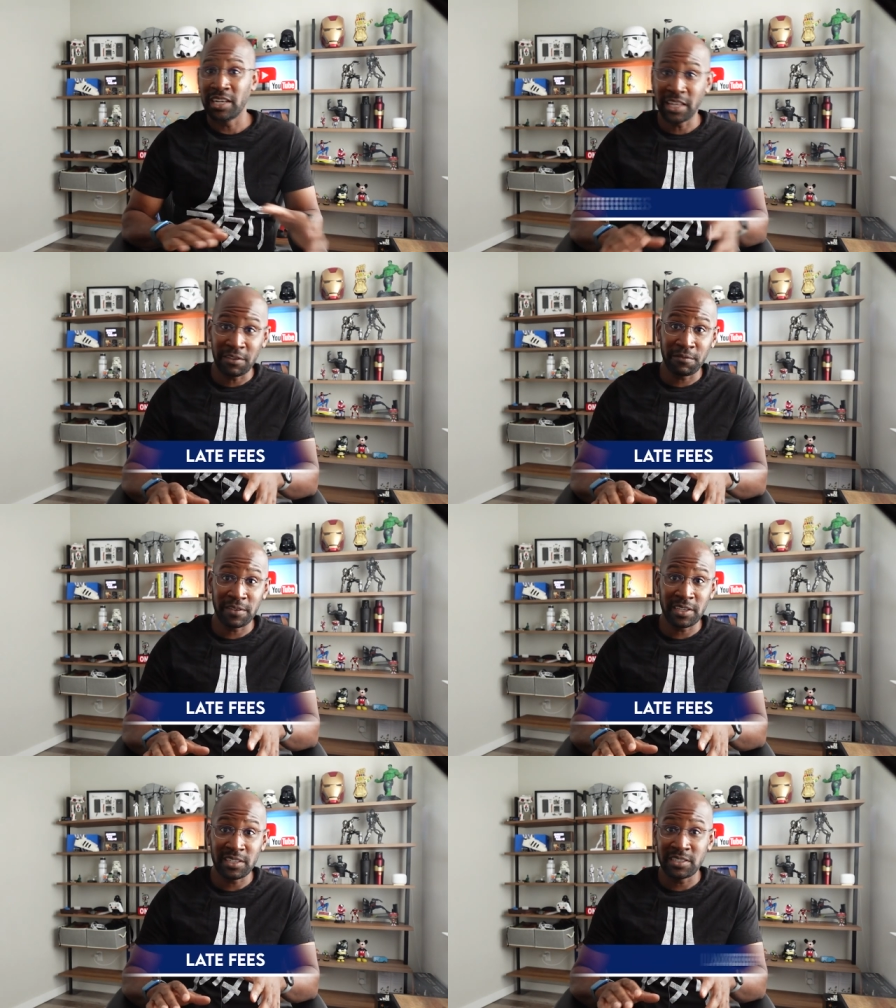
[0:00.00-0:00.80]
late
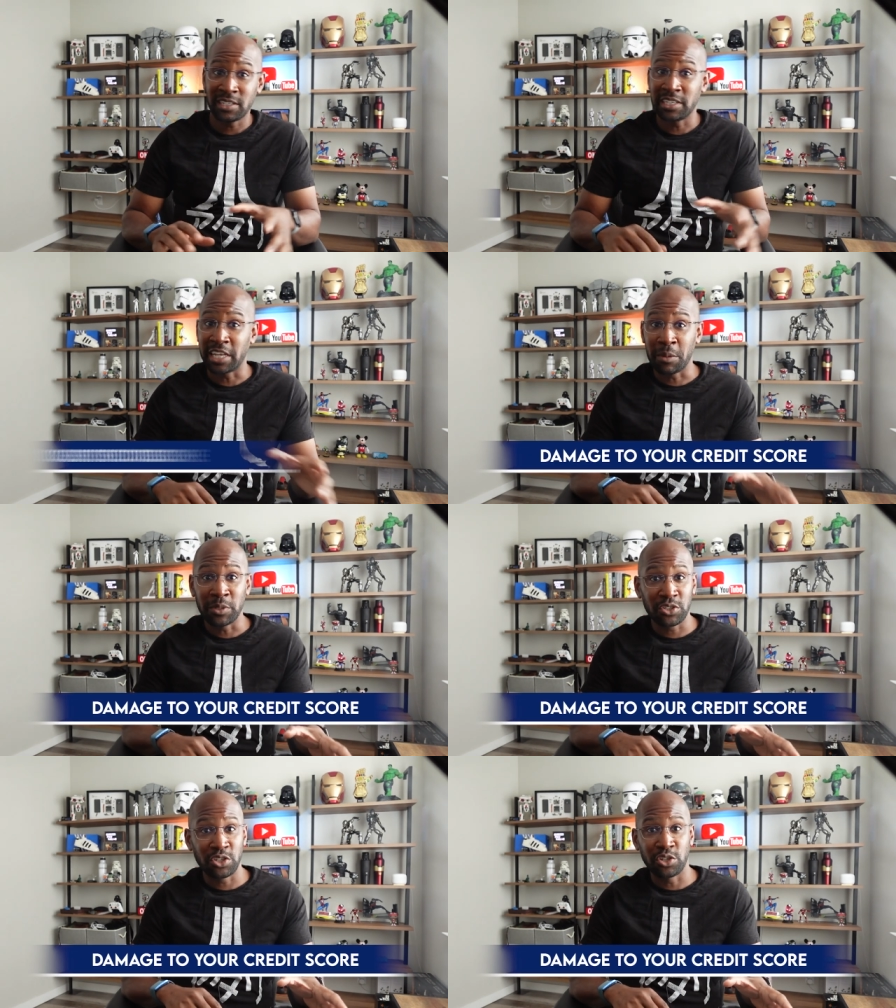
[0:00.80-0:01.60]
fees,
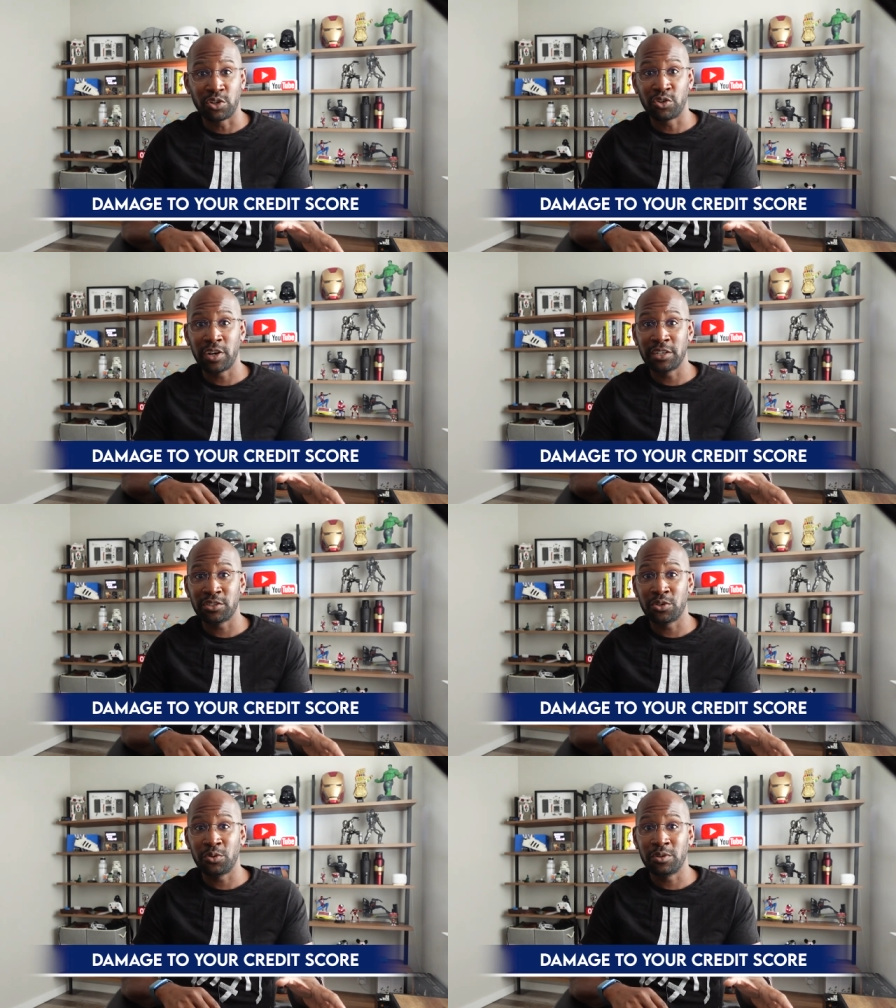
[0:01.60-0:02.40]
damage to your credit
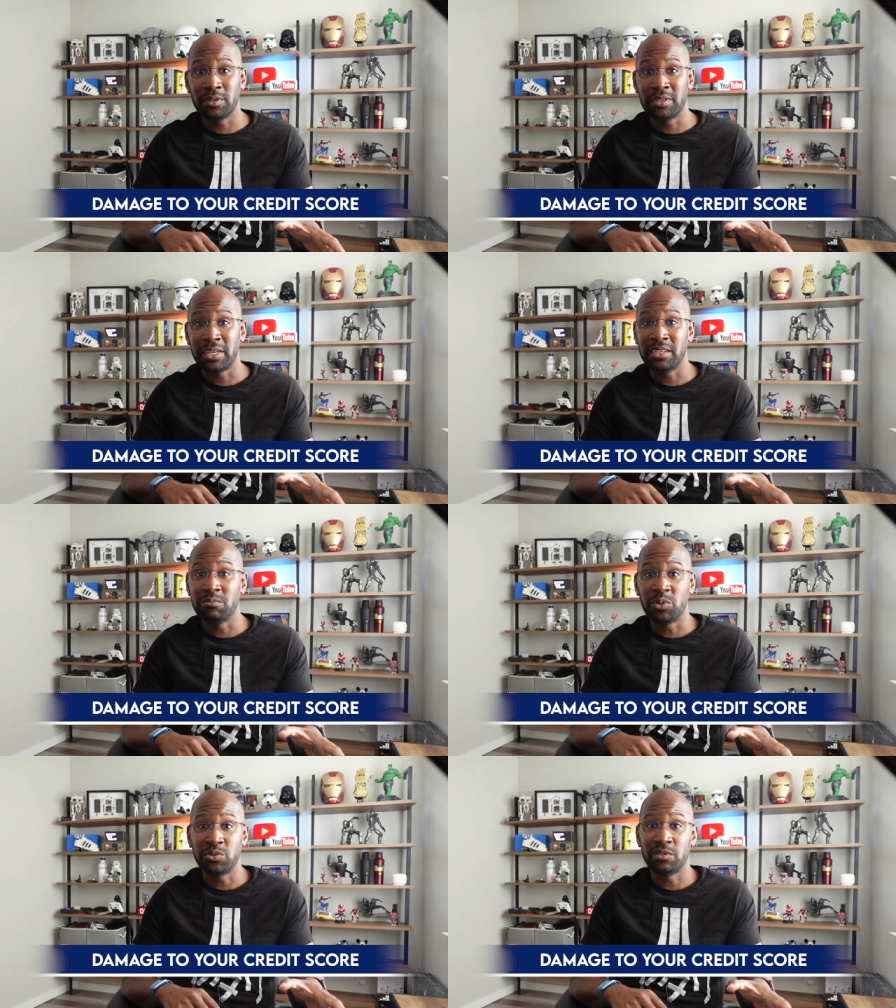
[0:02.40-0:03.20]
score, and
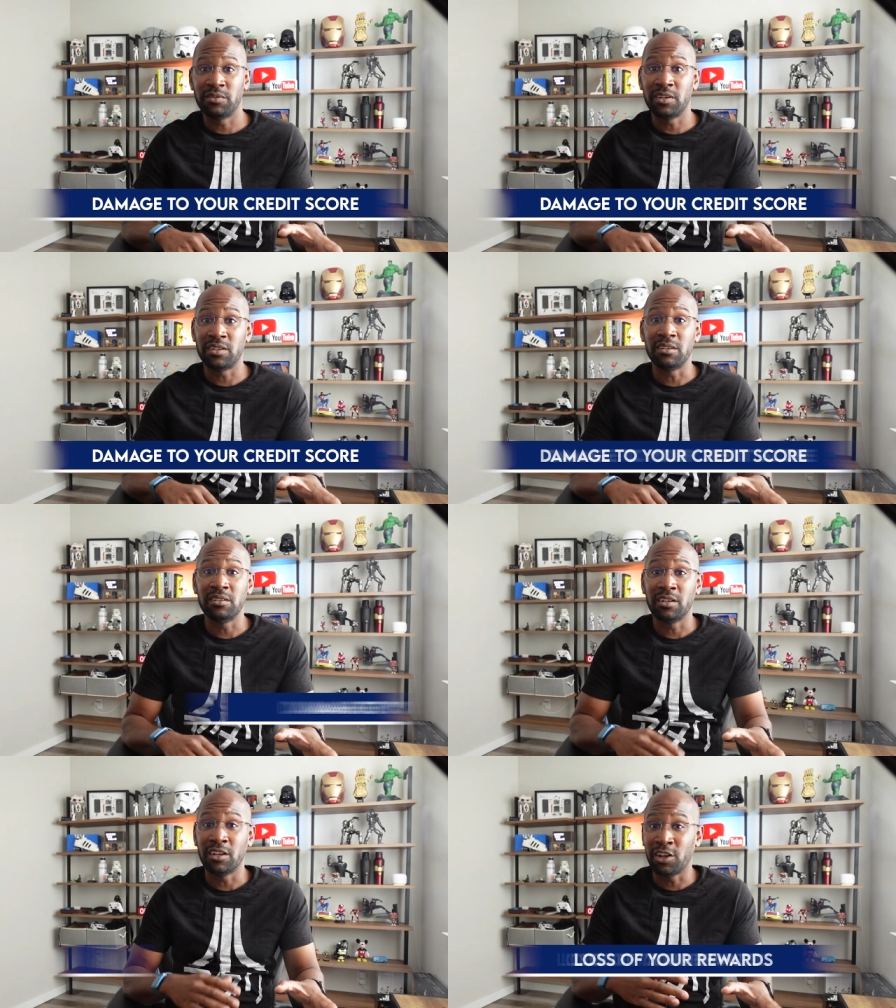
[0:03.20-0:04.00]
most of all,
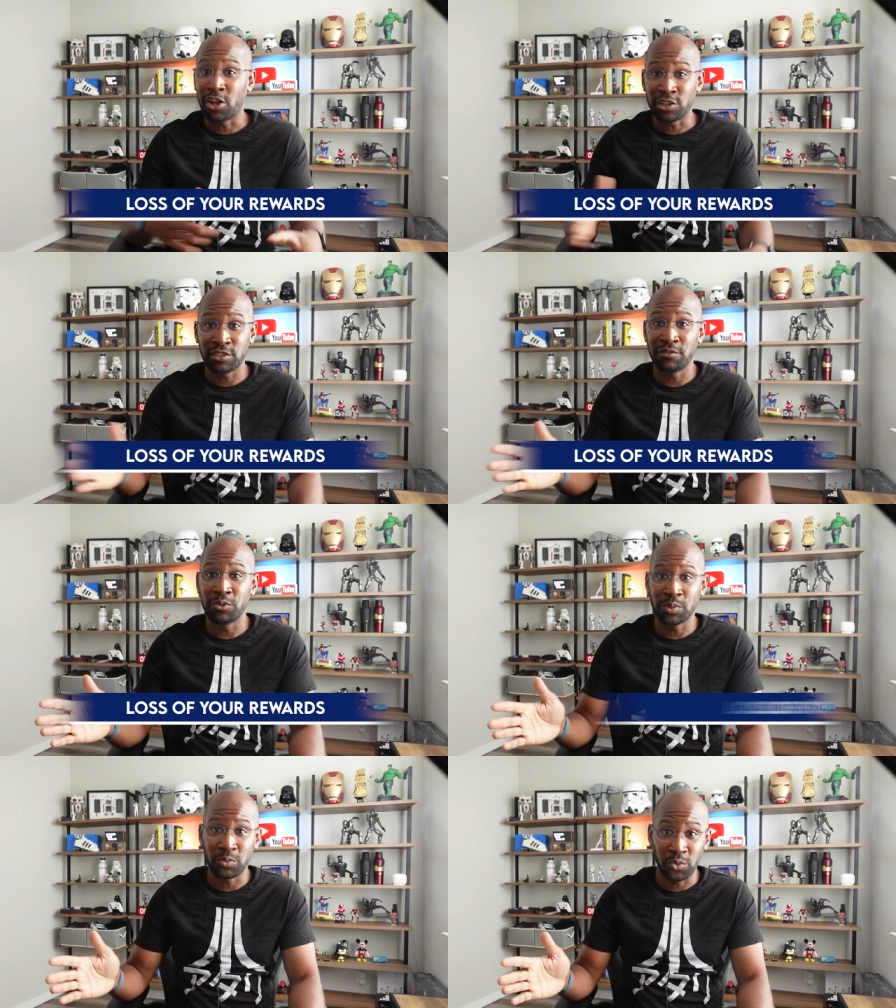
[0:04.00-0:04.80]
loss of your
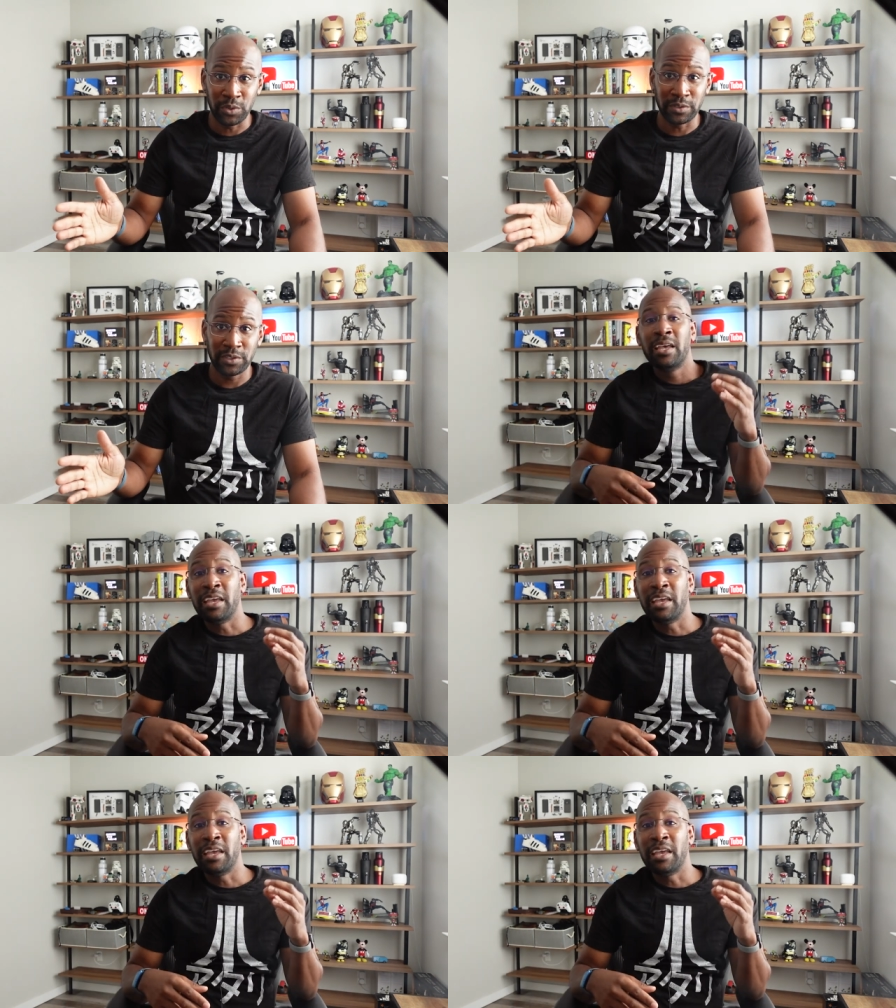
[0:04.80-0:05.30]
rewards.